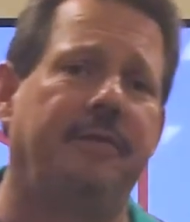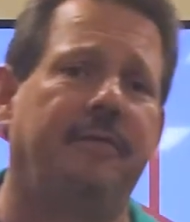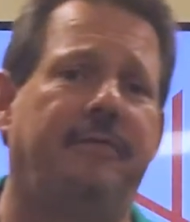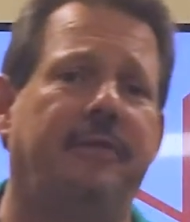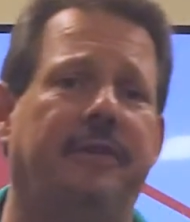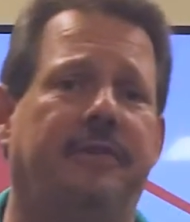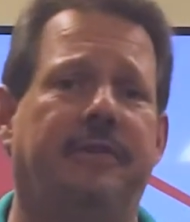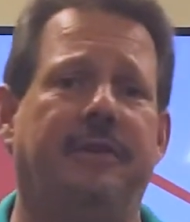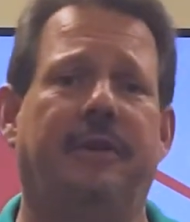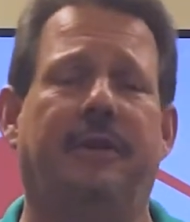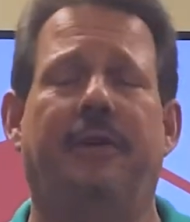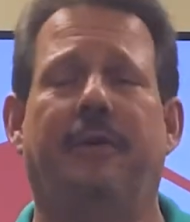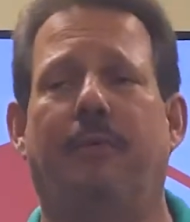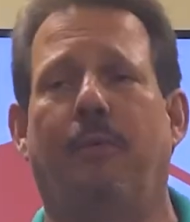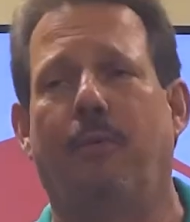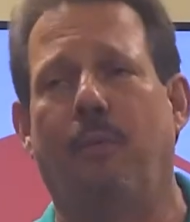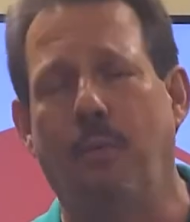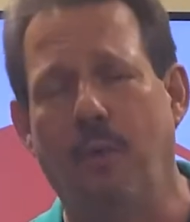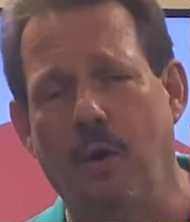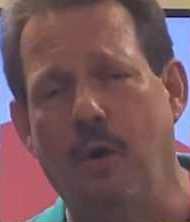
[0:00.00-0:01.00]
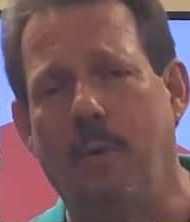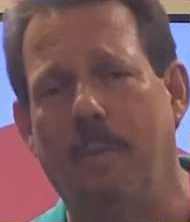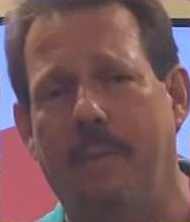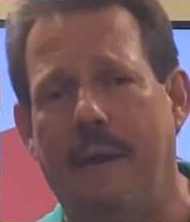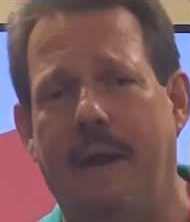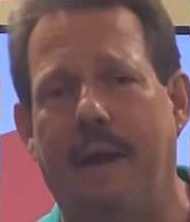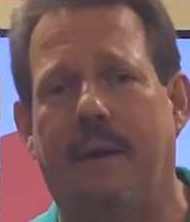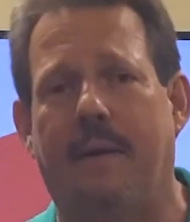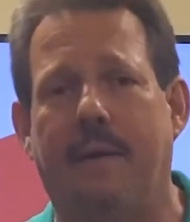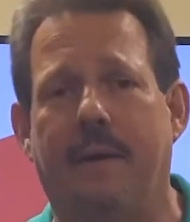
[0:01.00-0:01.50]
If it's in a room
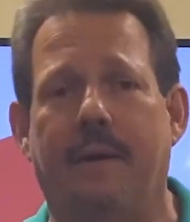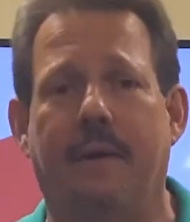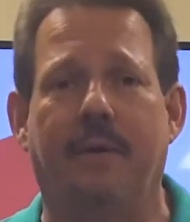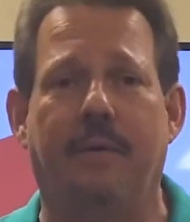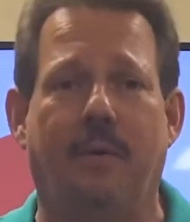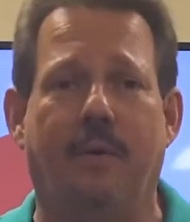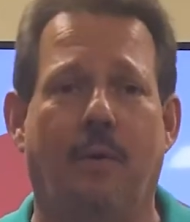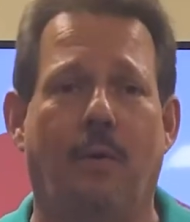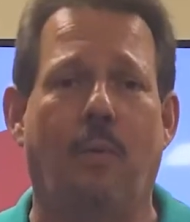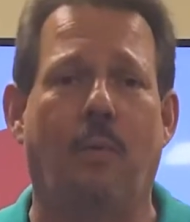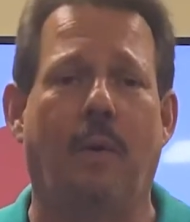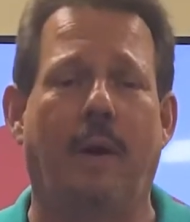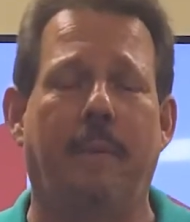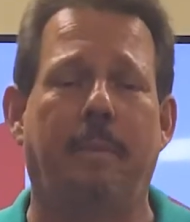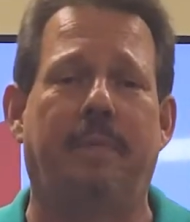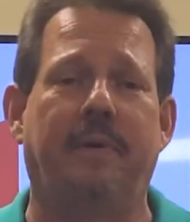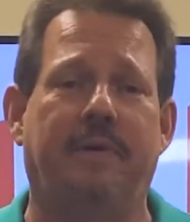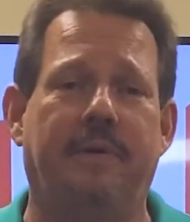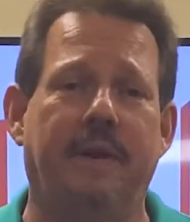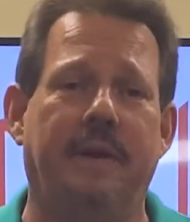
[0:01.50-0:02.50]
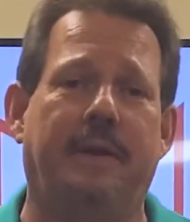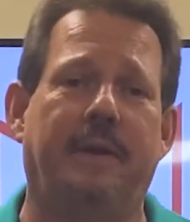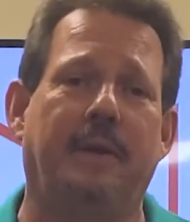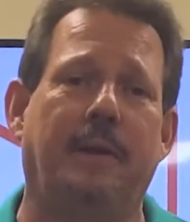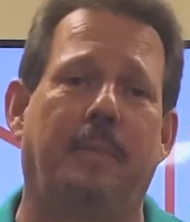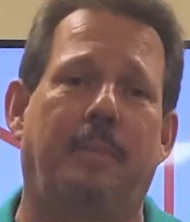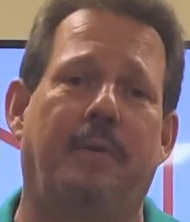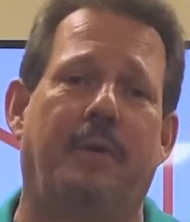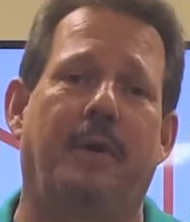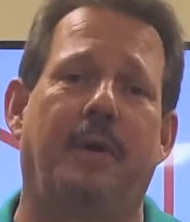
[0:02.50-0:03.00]
area or one particular
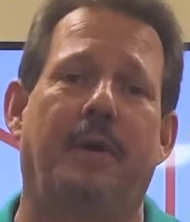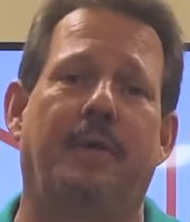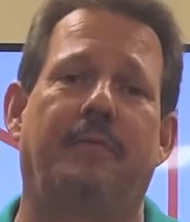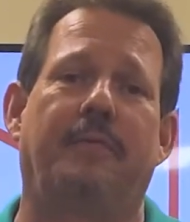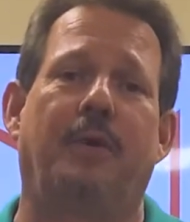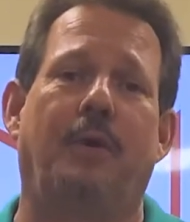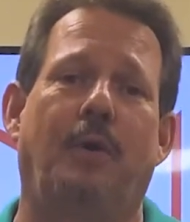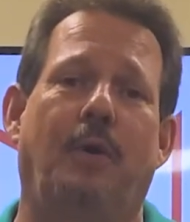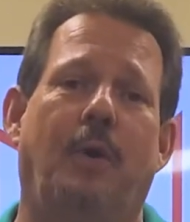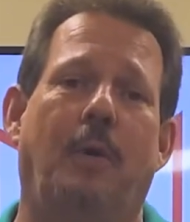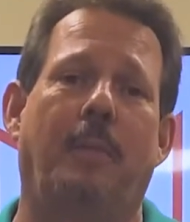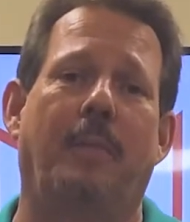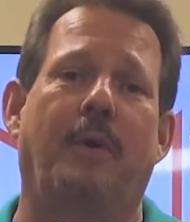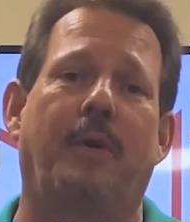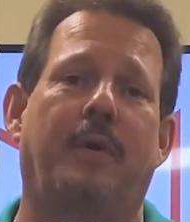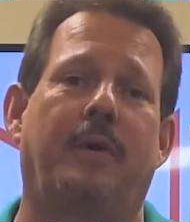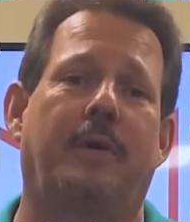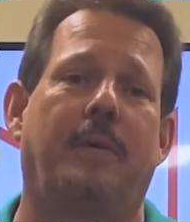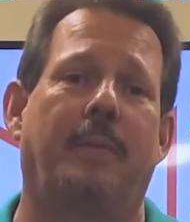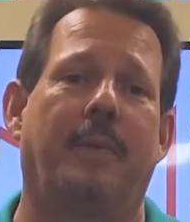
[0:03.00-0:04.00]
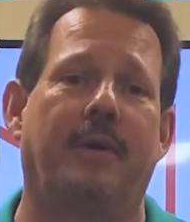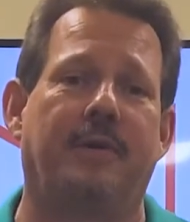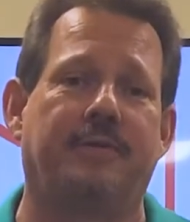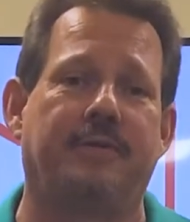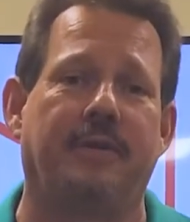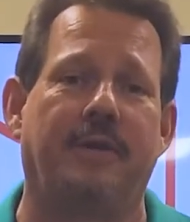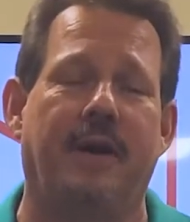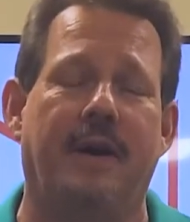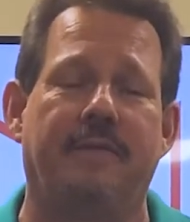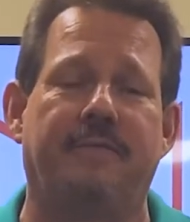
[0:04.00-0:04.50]
part of the home or
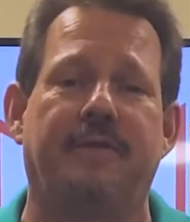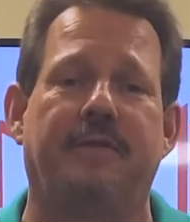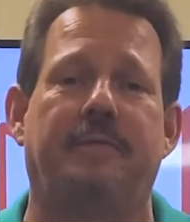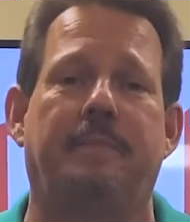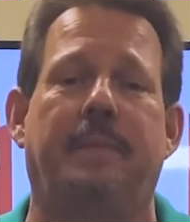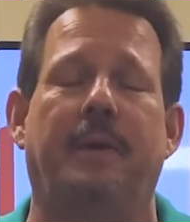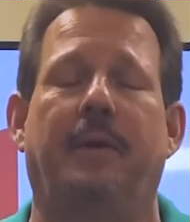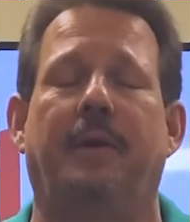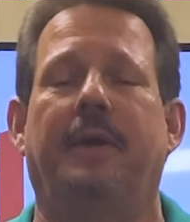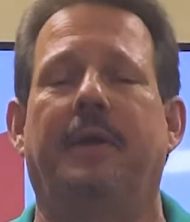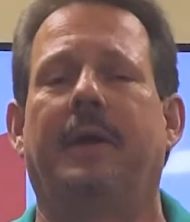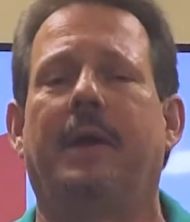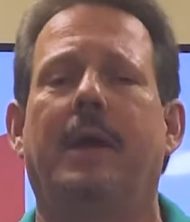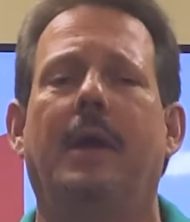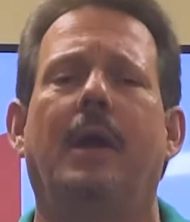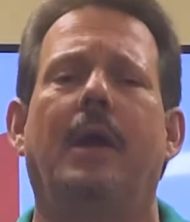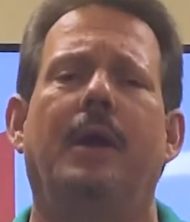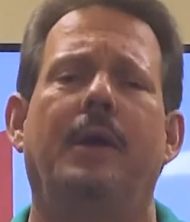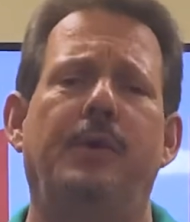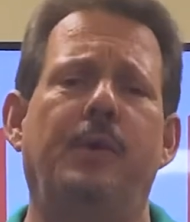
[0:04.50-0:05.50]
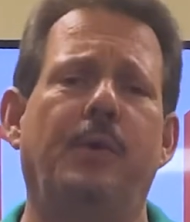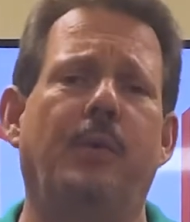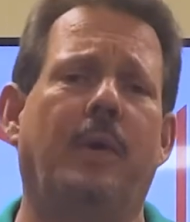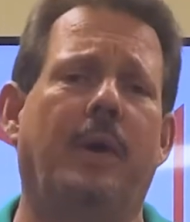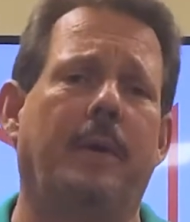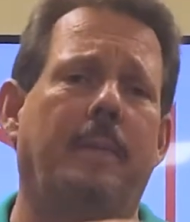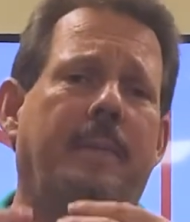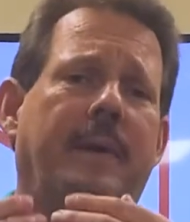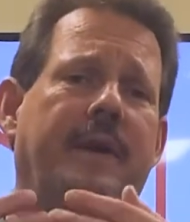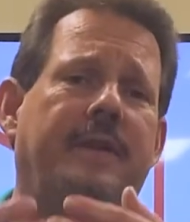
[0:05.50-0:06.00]
commercial office building, you
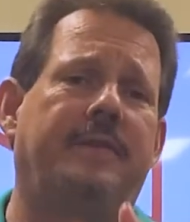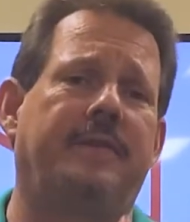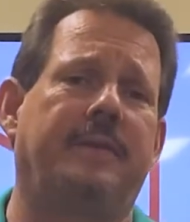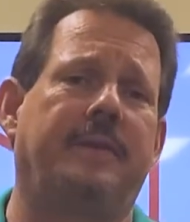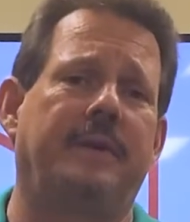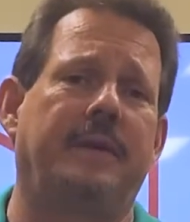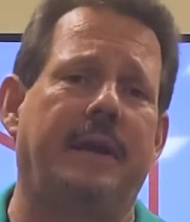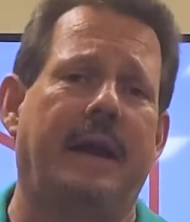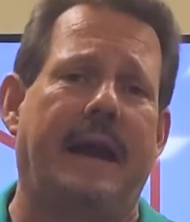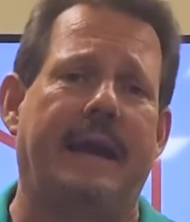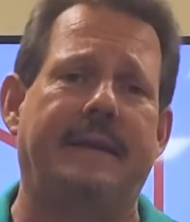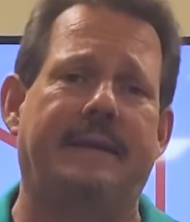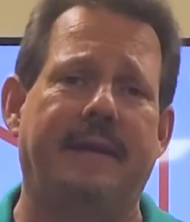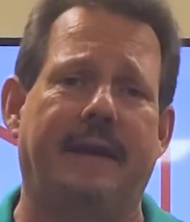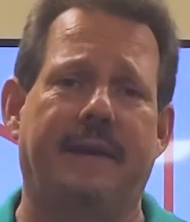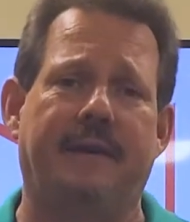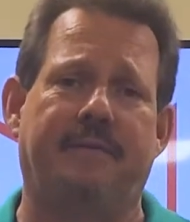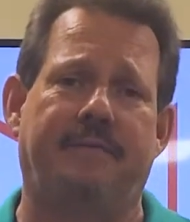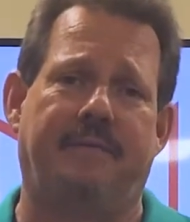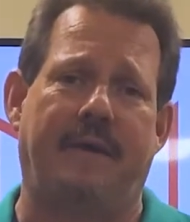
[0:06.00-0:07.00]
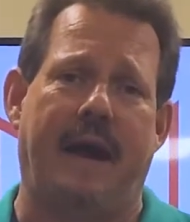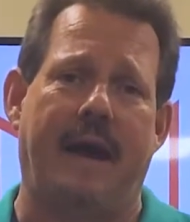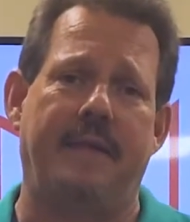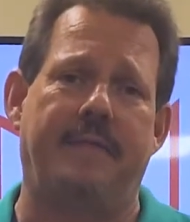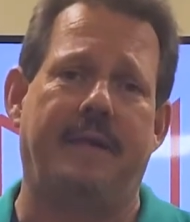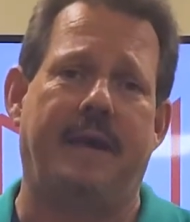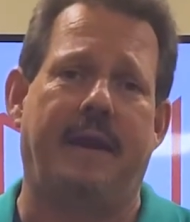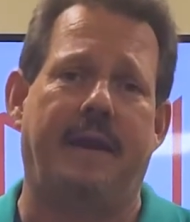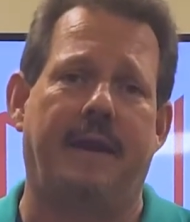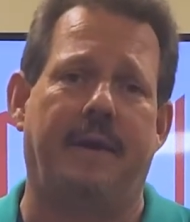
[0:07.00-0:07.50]
want to basically identify
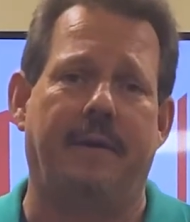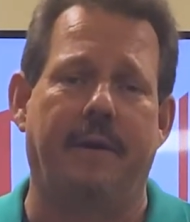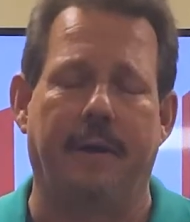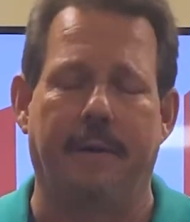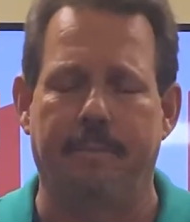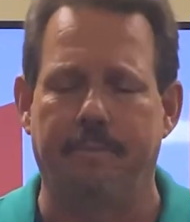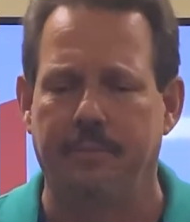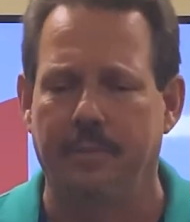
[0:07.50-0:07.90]
that area.